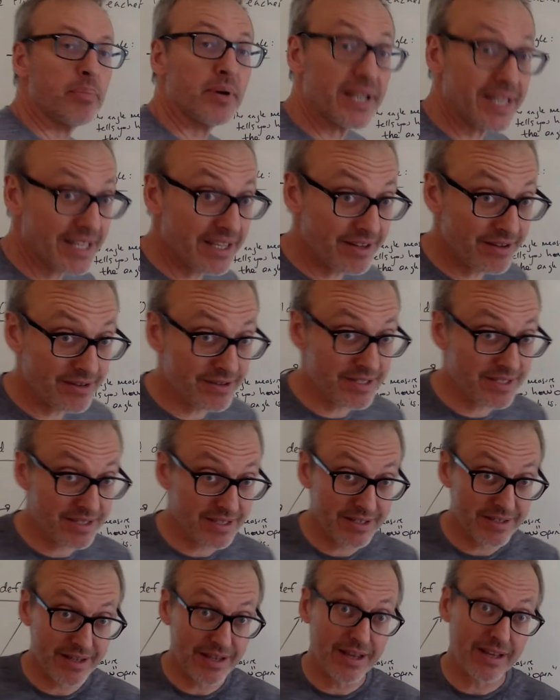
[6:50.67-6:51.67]
But
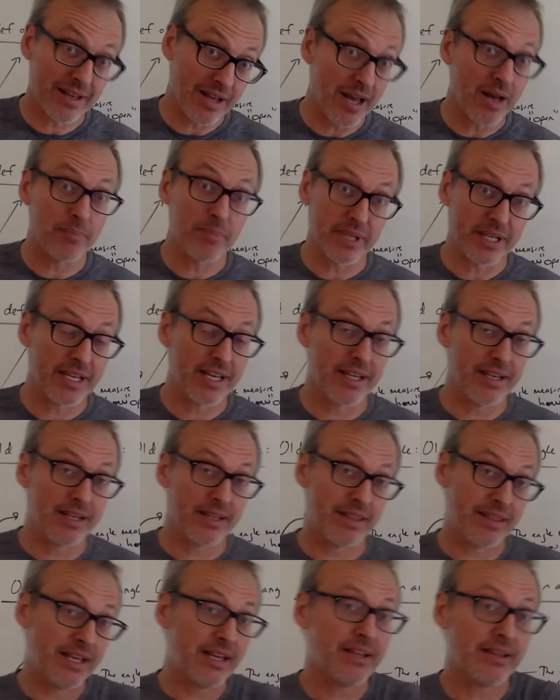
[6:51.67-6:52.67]
here's a
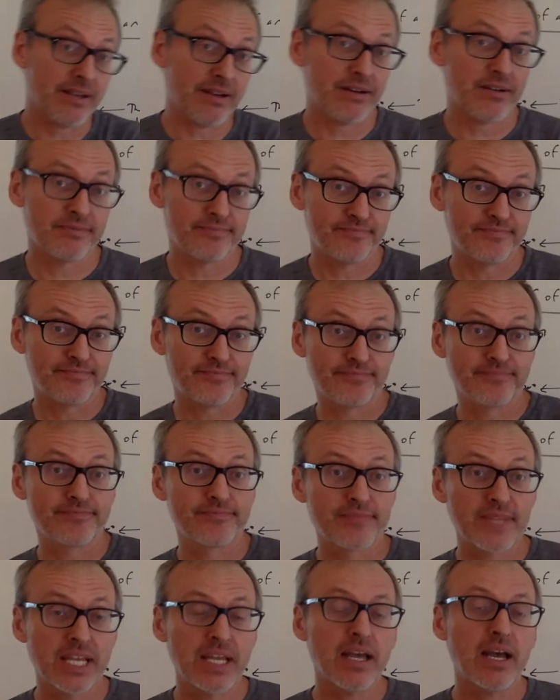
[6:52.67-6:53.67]
complicating thing here.
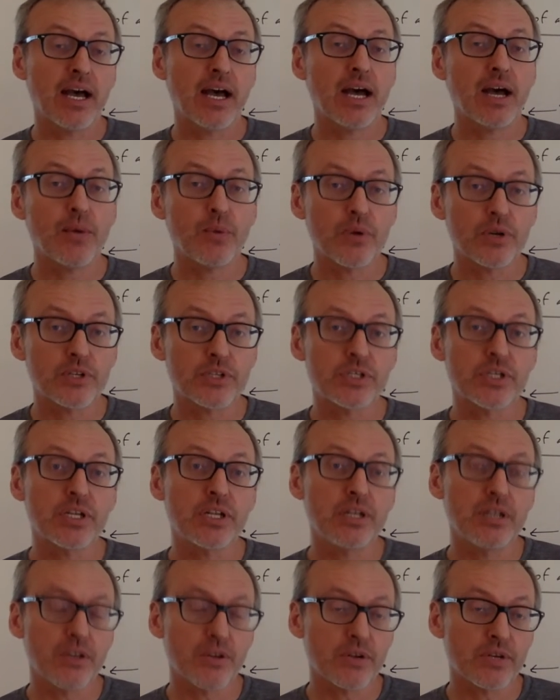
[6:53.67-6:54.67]
I want you to
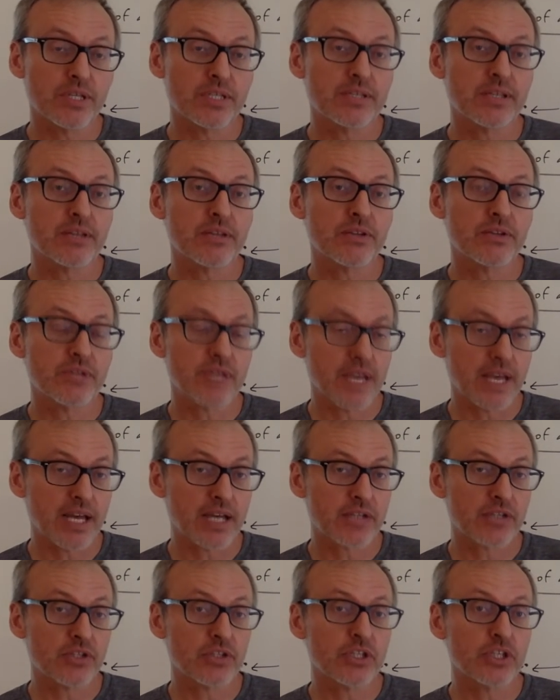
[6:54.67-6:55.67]
notice that there's
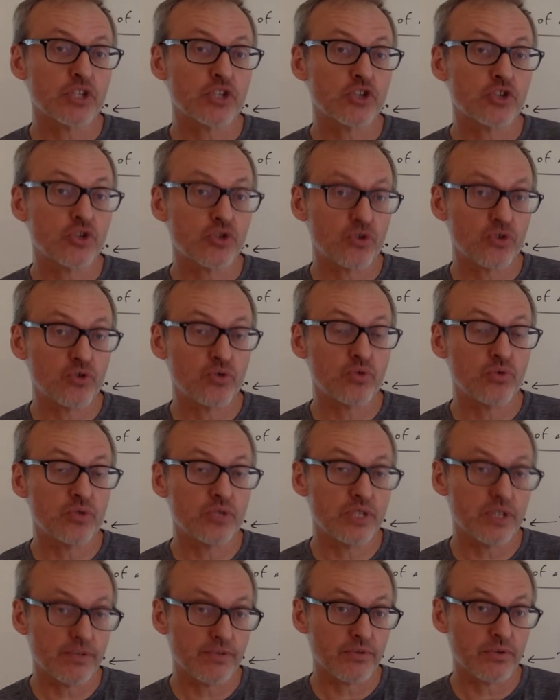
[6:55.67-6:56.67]
actually two
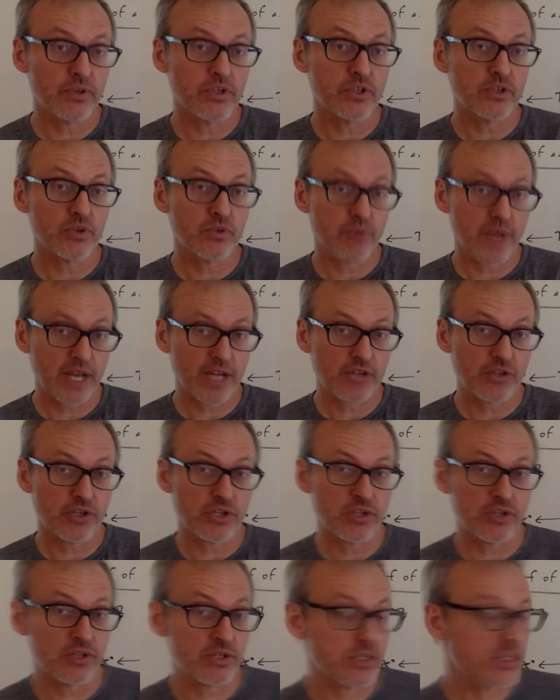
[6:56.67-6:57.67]
different
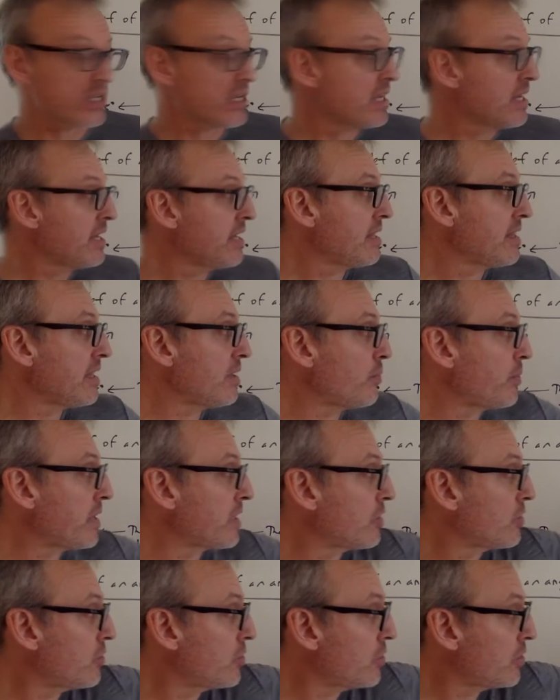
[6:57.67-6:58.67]
directions that we
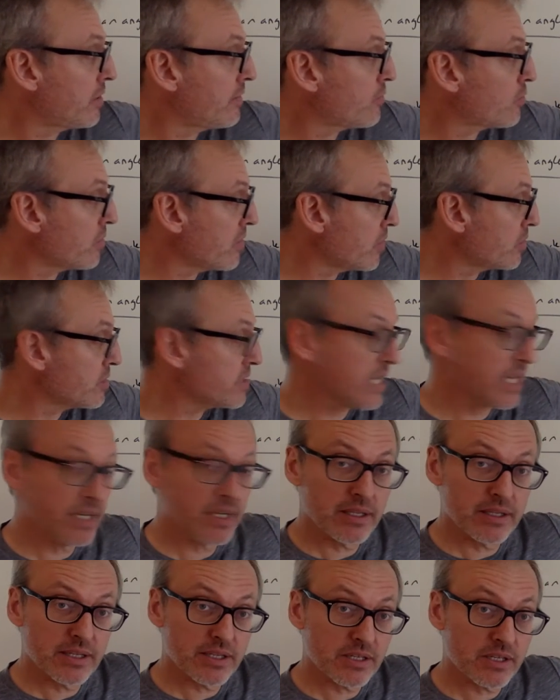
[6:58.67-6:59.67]
could have
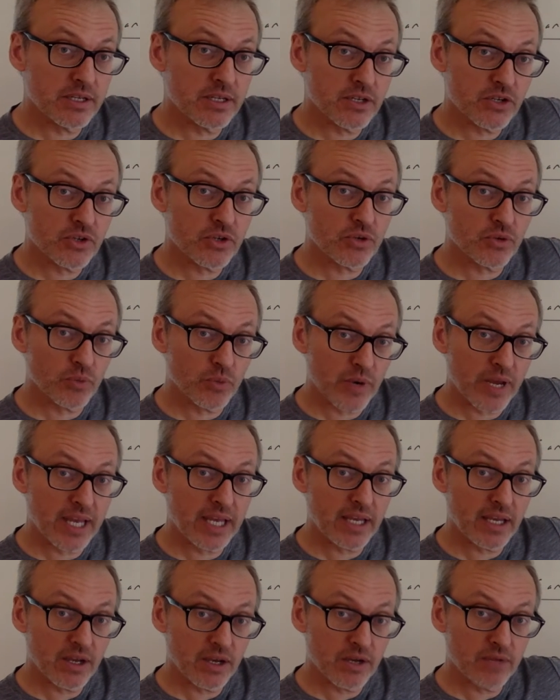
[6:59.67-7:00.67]
rotated this initial
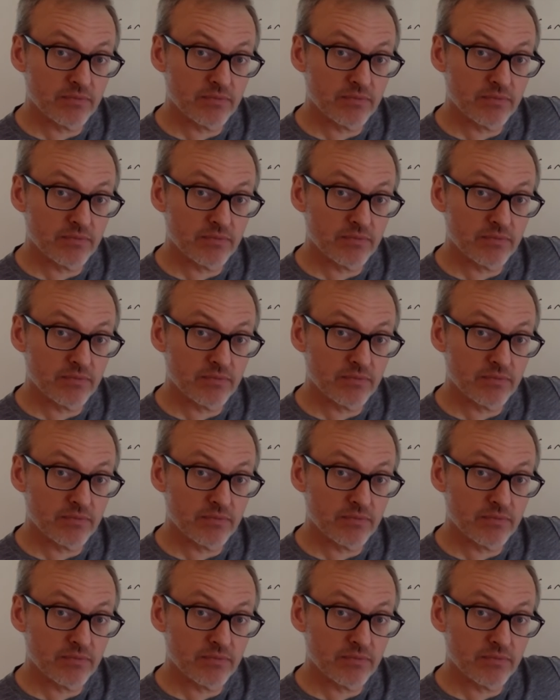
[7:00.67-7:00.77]
ray